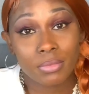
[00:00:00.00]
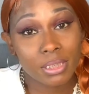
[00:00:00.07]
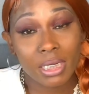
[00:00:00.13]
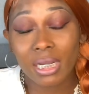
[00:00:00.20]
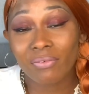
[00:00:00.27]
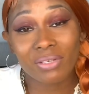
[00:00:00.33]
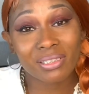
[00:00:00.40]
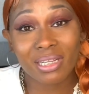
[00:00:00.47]

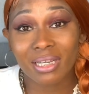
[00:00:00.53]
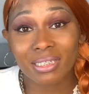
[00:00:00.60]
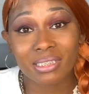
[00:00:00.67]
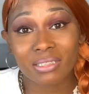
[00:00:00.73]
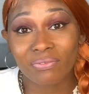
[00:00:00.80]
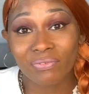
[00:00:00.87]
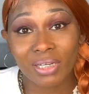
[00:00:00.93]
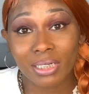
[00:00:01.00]
everything is
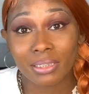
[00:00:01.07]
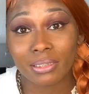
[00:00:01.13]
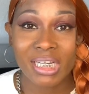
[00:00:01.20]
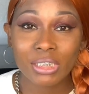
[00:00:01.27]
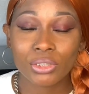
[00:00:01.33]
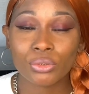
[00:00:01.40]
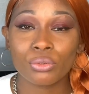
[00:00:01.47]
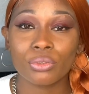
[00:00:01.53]
inflated. Make
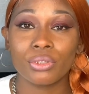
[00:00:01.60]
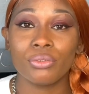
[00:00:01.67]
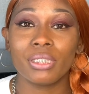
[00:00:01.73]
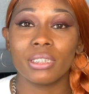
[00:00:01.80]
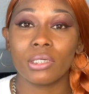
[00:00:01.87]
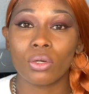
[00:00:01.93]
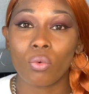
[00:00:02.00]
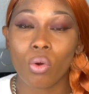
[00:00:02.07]
sure you
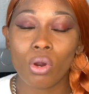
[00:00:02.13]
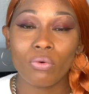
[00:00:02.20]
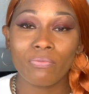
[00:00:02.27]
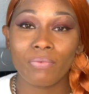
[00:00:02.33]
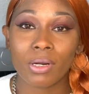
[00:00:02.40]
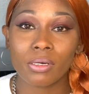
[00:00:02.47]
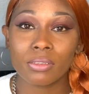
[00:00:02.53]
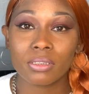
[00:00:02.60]
get a quote
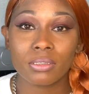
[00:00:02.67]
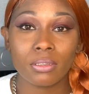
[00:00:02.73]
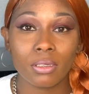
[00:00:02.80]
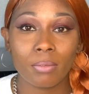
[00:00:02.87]
first.